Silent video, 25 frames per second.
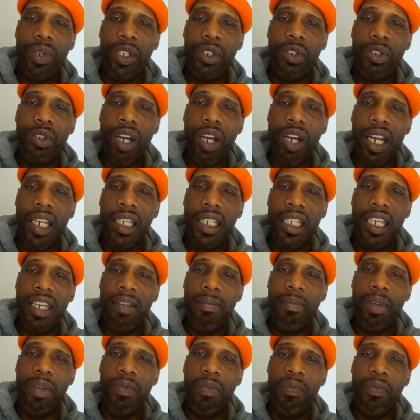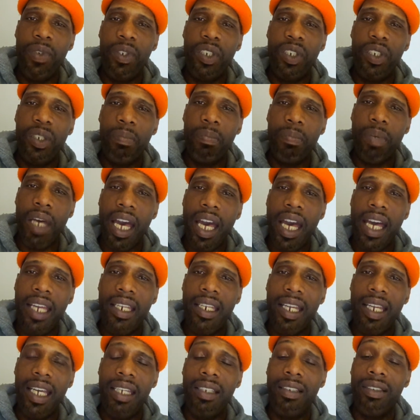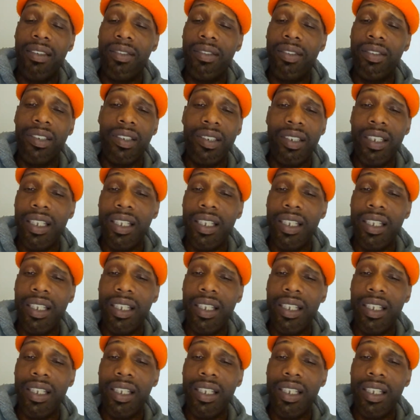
You're trying to give Memphis a bad name."